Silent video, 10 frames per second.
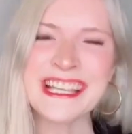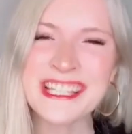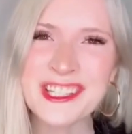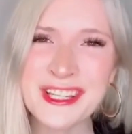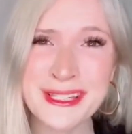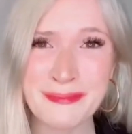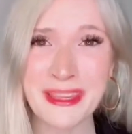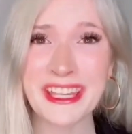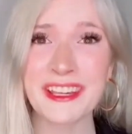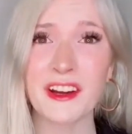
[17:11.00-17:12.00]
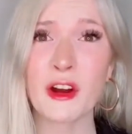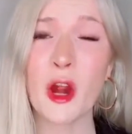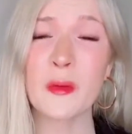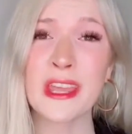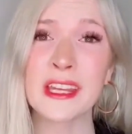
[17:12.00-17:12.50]
Is it just me, or
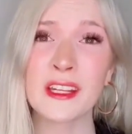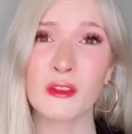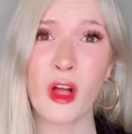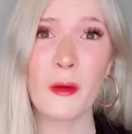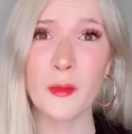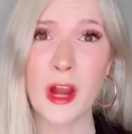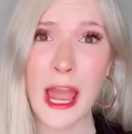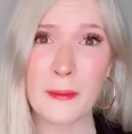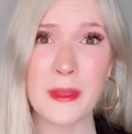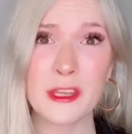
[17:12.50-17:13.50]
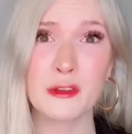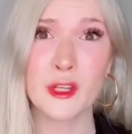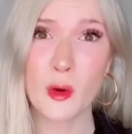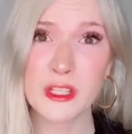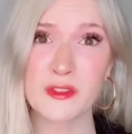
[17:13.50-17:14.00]
are we getting a lot more happy and you
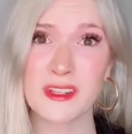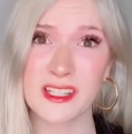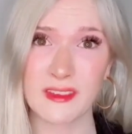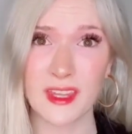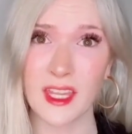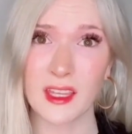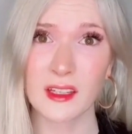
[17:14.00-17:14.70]
know it's recently?